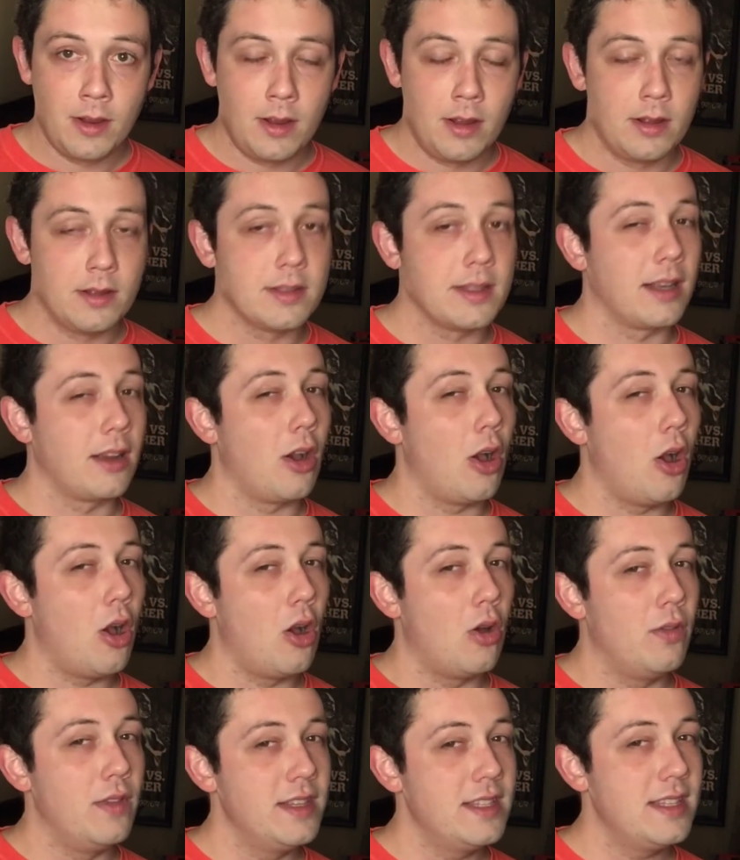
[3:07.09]
It's like, oh,
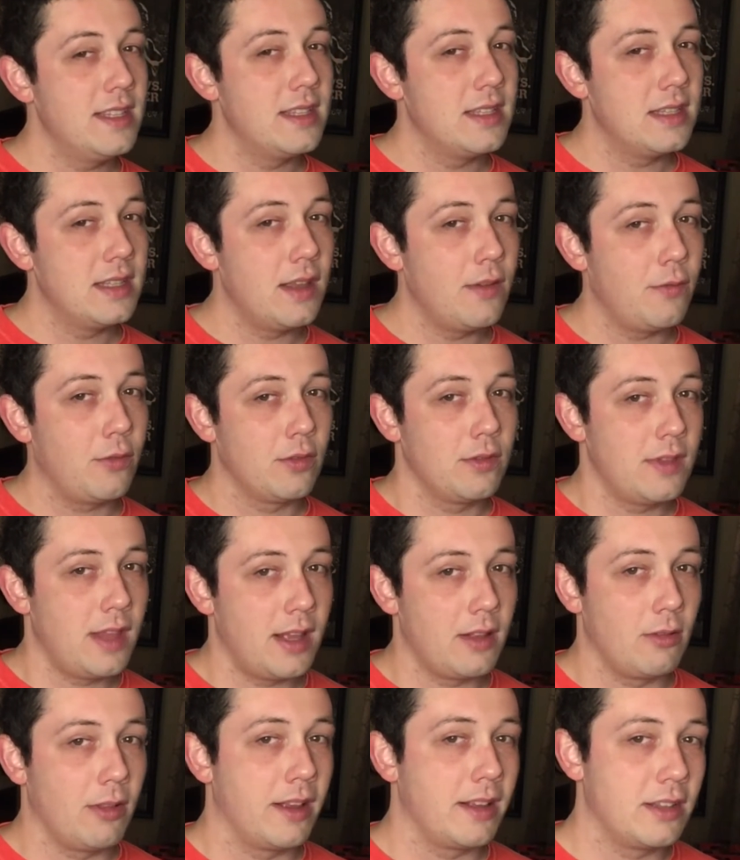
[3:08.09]
this is a different
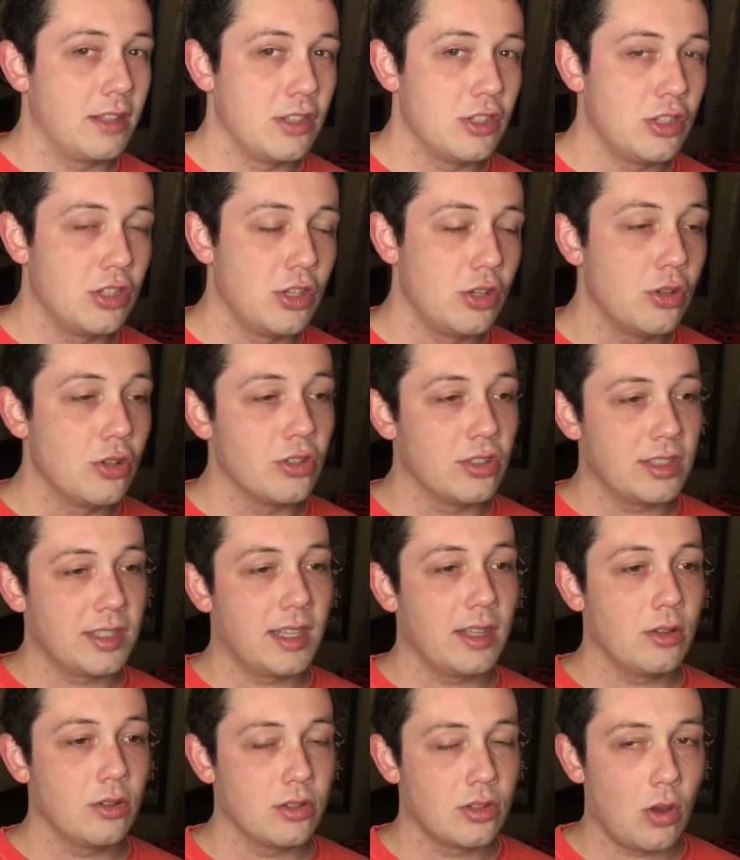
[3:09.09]
thing. Like, does, do your
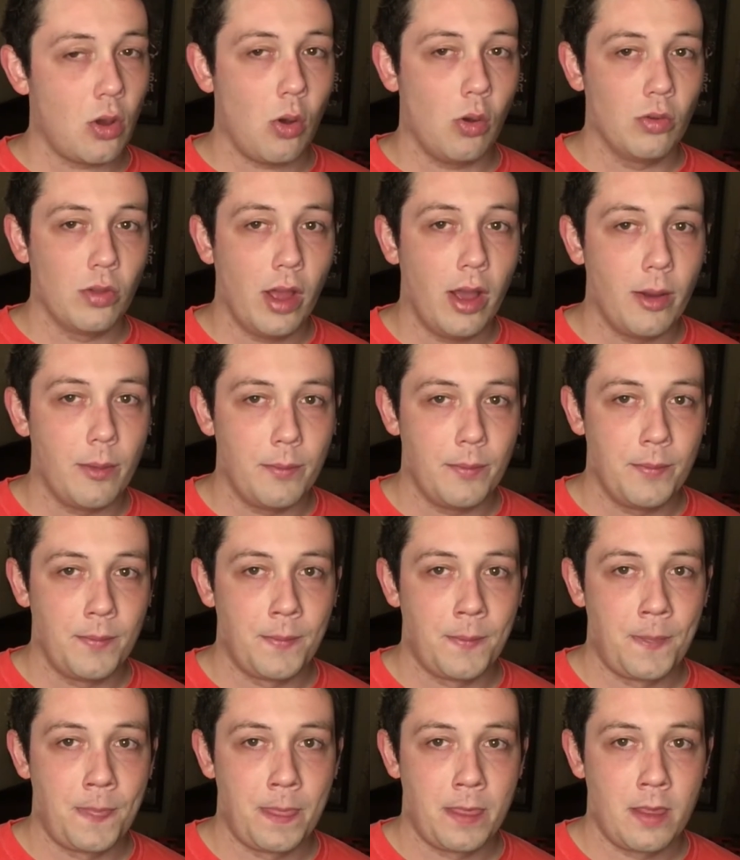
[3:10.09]
skills hold up
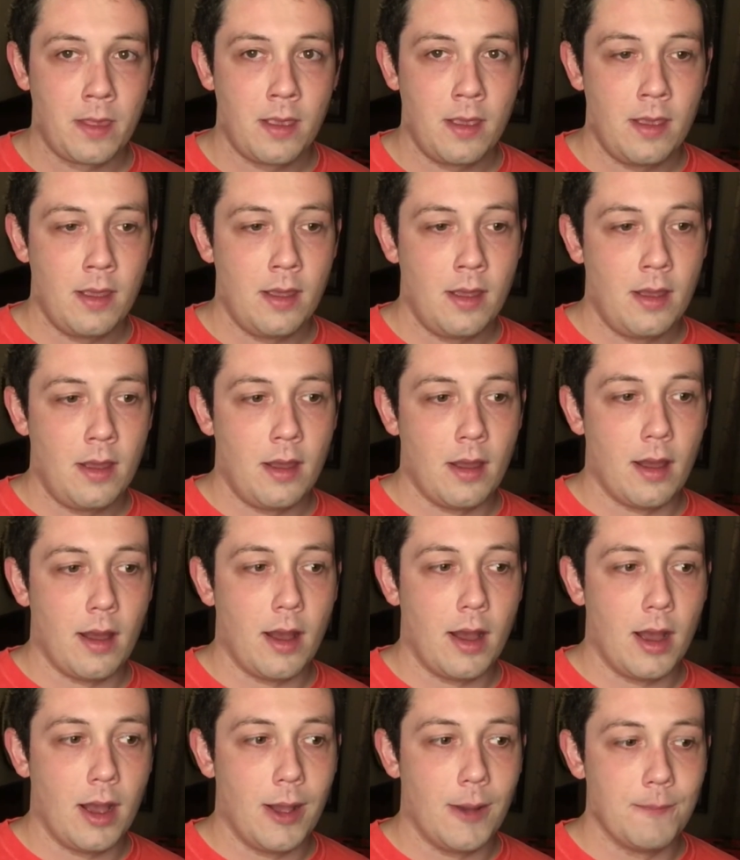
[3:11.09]

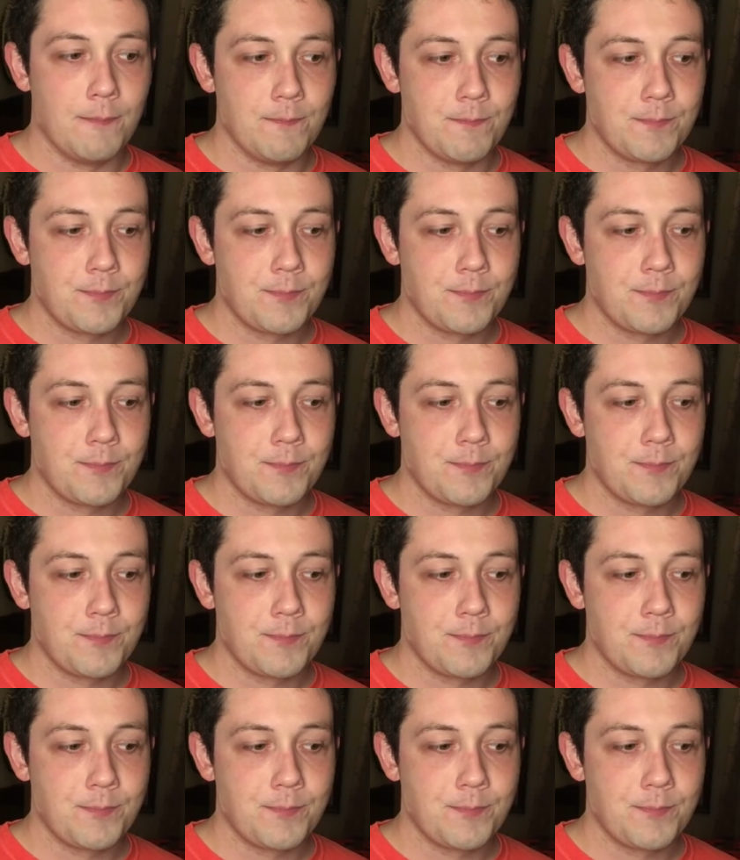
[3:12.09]
um,